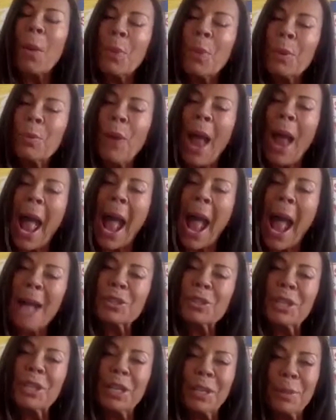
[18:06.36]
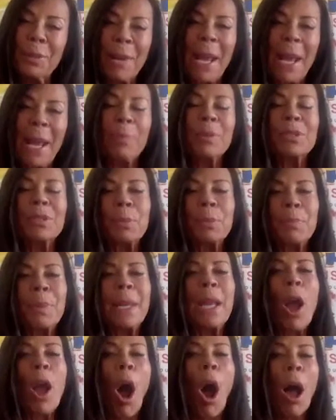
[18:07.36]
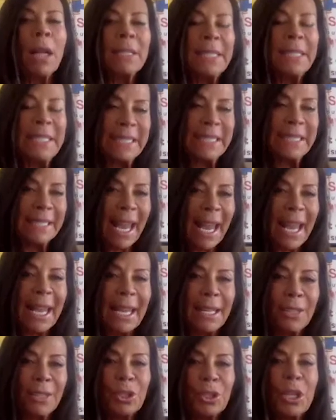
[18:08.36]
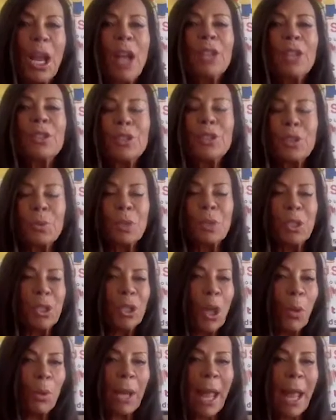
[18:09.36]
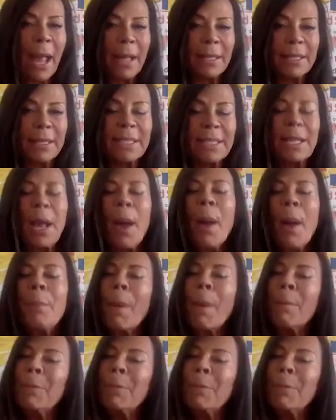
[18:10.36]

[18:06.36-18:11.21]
we were actually going to be able to be on stage to do a showcase. But